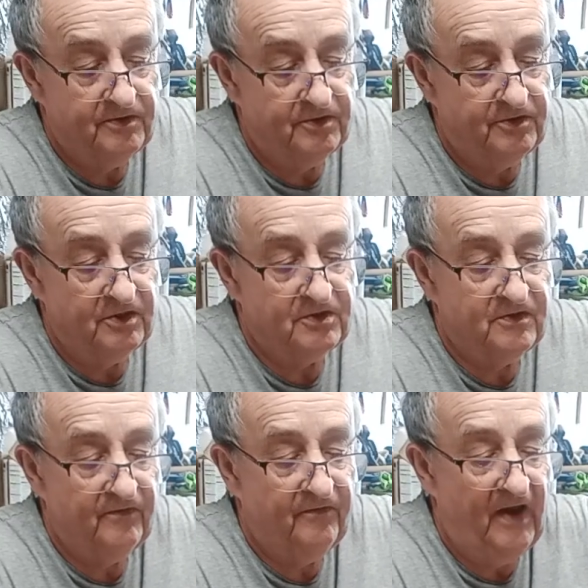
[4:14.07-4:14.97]
to
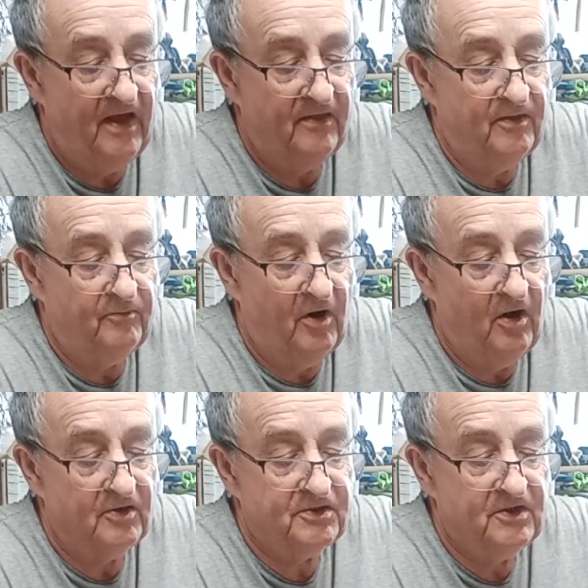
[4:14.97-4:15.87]
just flatten the
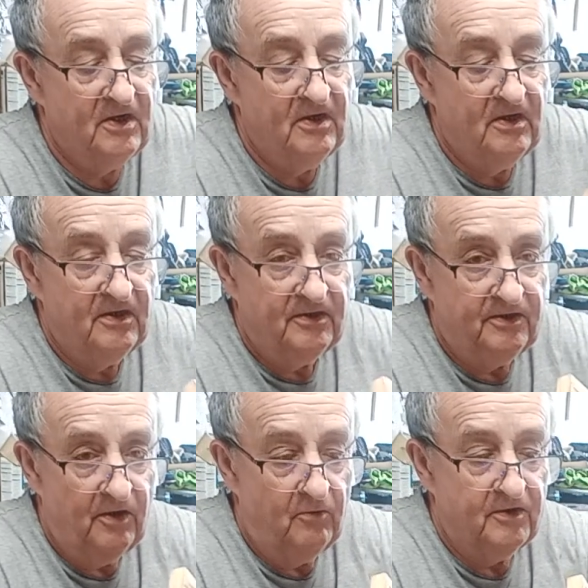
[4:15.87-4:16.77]
brass.
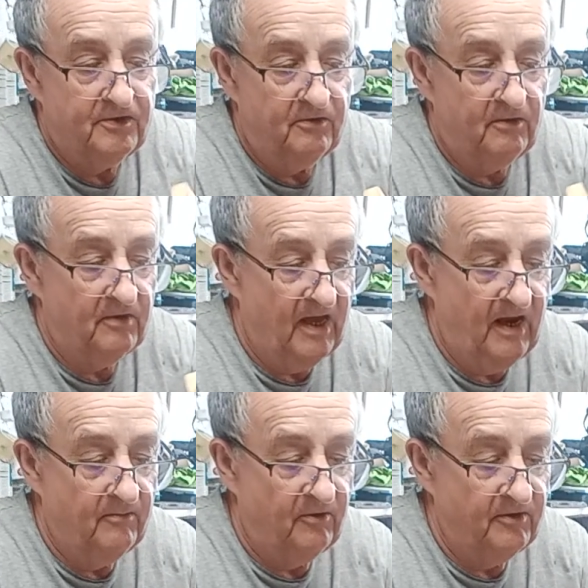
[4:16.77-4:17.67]
You don't want to do it with a
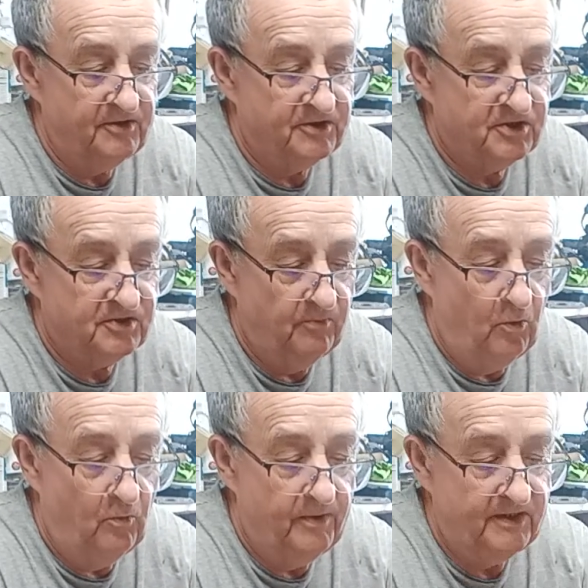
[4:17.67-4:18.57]
hammer in just
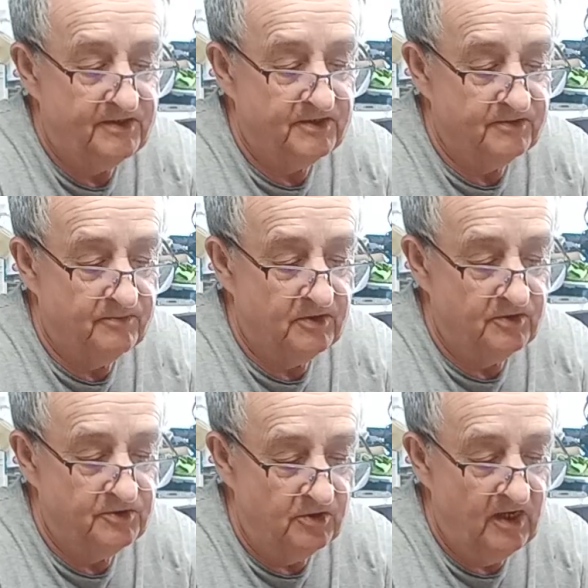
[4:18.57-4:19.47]
small pieces,
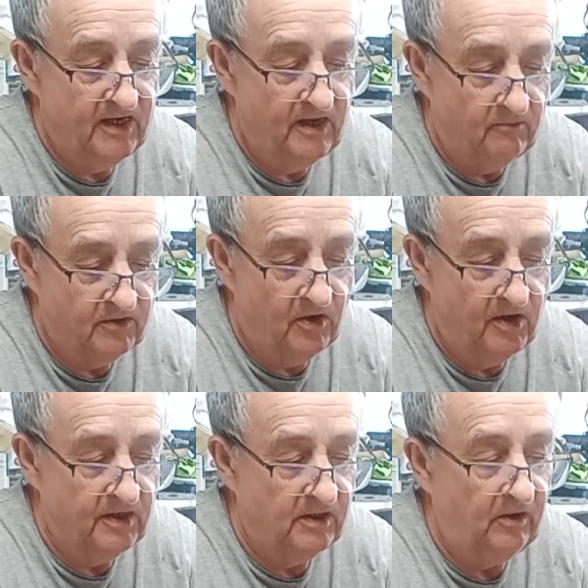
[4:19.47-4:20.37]
because you'll end up with
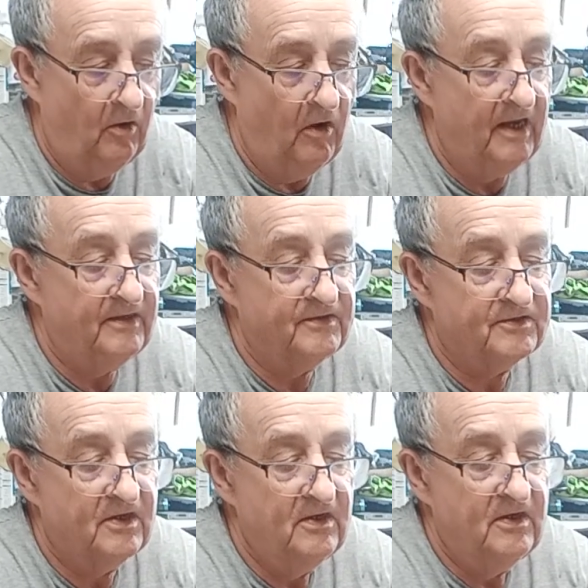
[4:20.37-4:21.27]
kind of
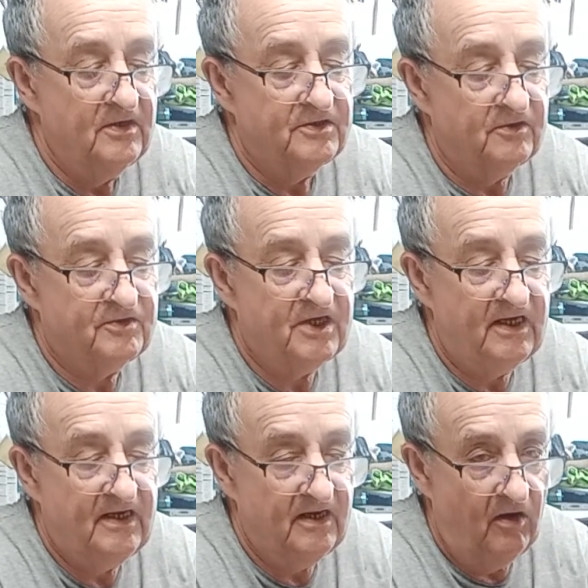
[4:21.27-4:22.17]
lines. So
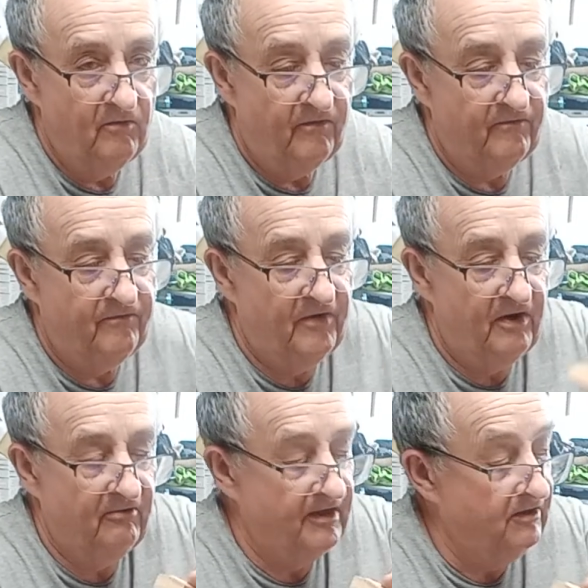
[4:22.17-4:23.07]
take it over
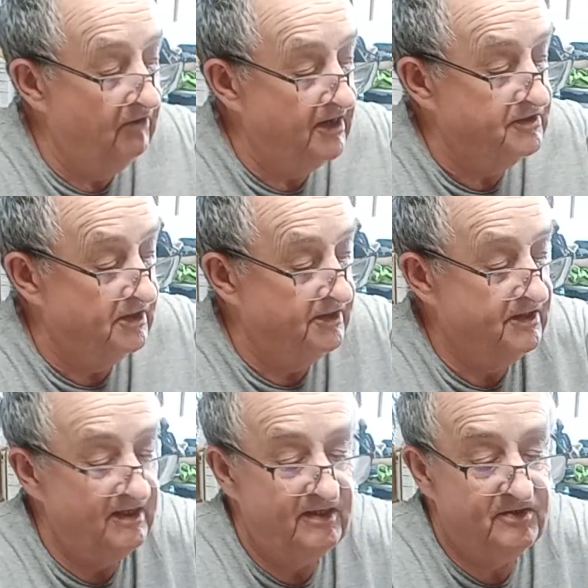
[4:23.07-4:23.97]
very gradually.
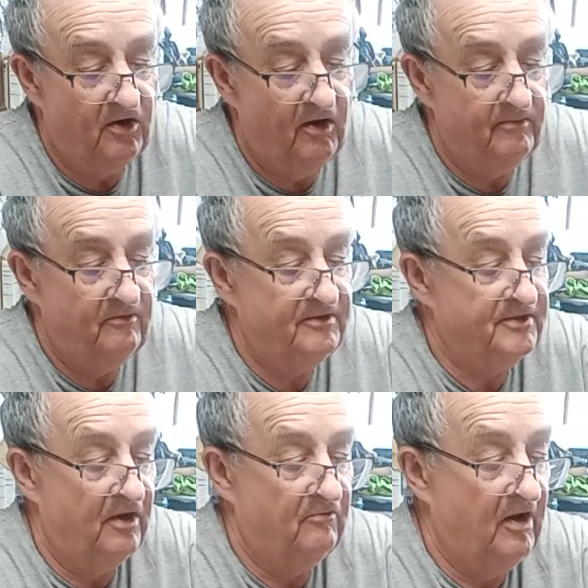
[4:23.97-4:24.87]
Take your time, there
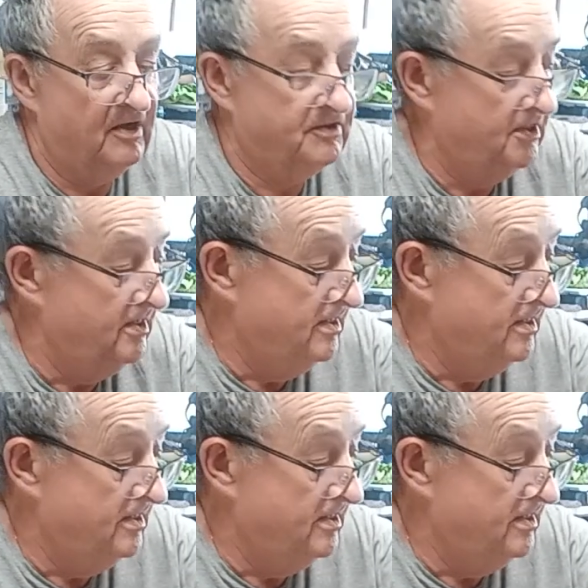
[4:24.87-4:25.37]
is no rush.